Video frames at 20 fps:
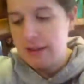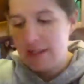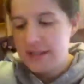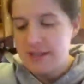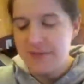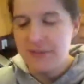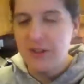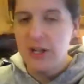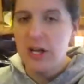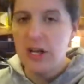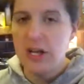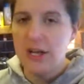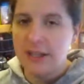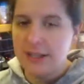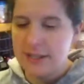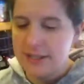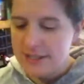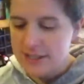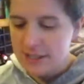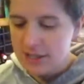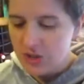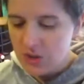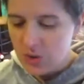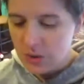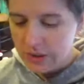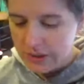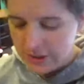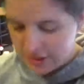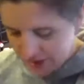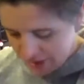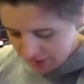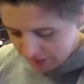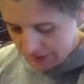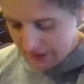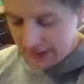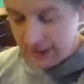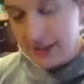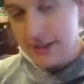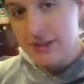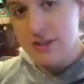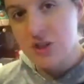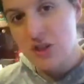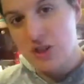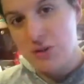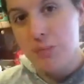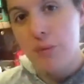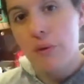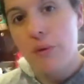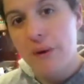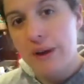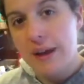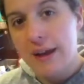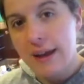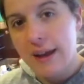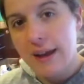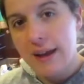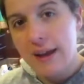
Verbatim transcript: this vlog. It's short and sweet and to the point,